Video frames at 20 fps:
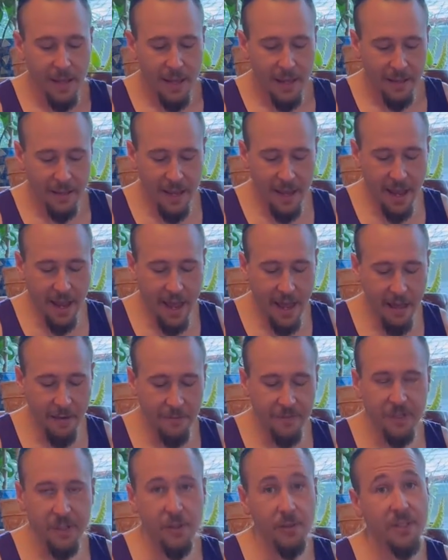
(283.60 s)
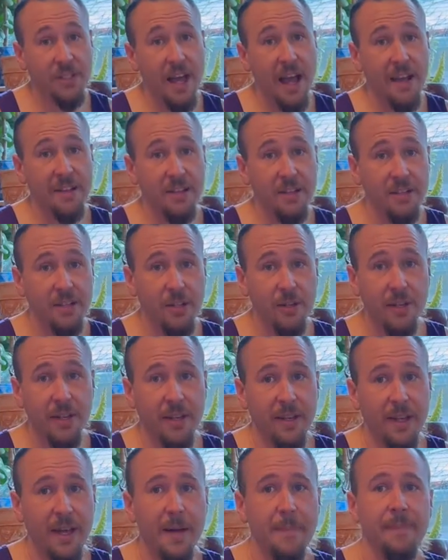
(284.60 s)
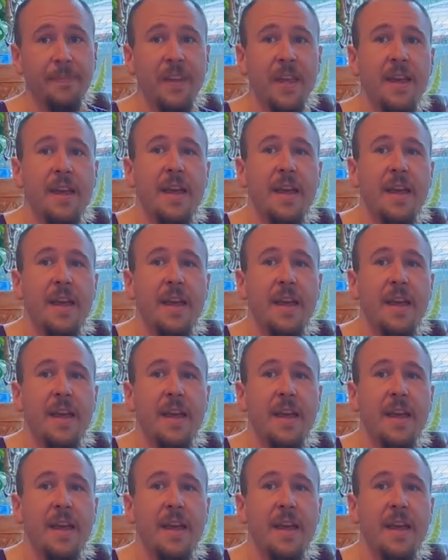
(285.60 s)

They have two sizes you can get.